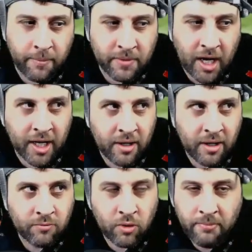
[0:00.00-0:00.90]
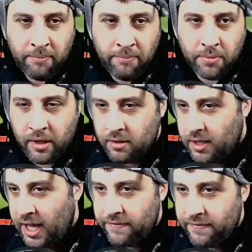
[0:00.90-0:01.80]
I don't remember
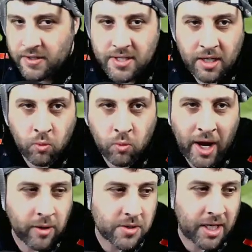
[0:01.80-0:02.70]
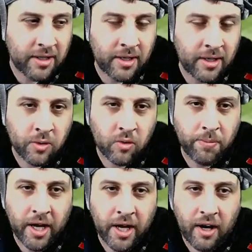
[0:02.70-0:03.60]
ever seeing Wales get nilled by
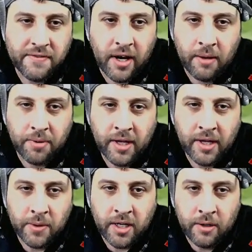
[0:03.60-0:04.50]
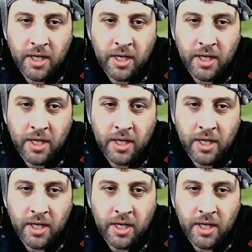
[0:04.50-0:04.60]
half-time, but there we go.